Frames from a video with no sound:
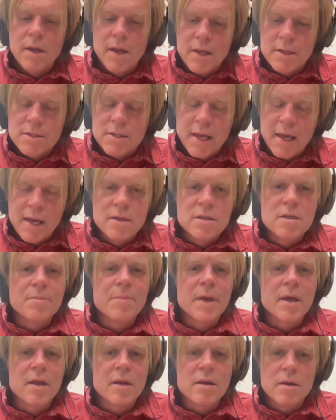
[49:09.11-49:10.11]
it's
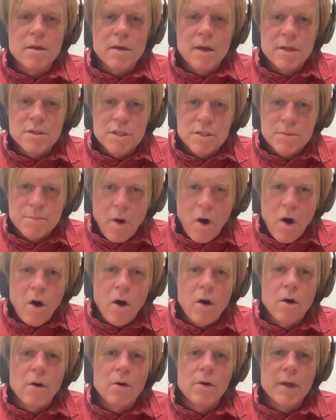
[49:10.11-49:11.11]
intimate, it's
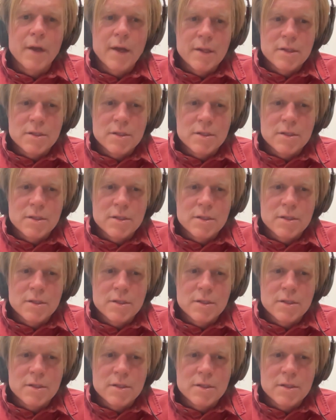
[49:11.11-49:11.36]
small,